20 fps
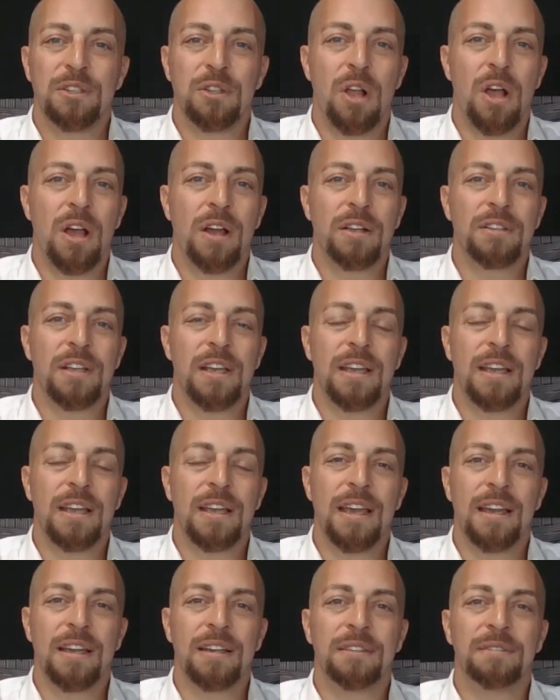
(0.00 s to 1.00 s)
as long as I
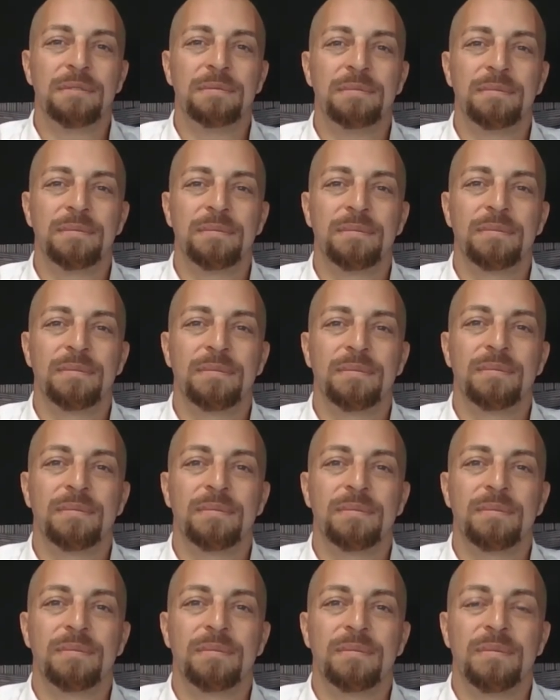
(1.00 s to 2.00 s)
can
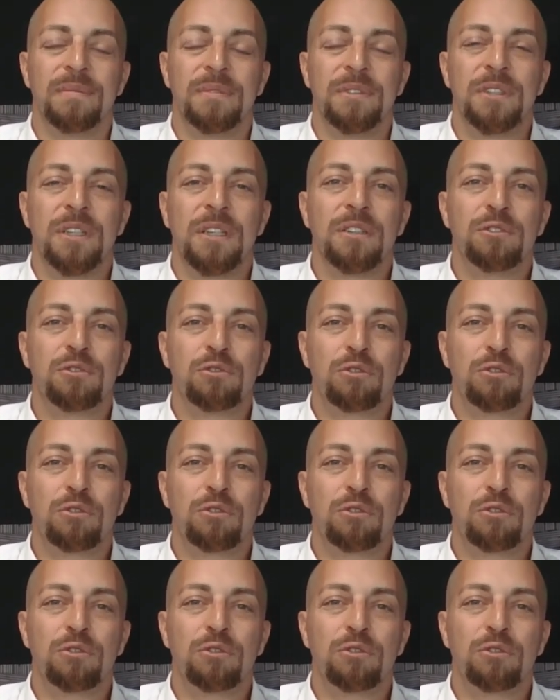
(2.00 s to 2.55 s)
to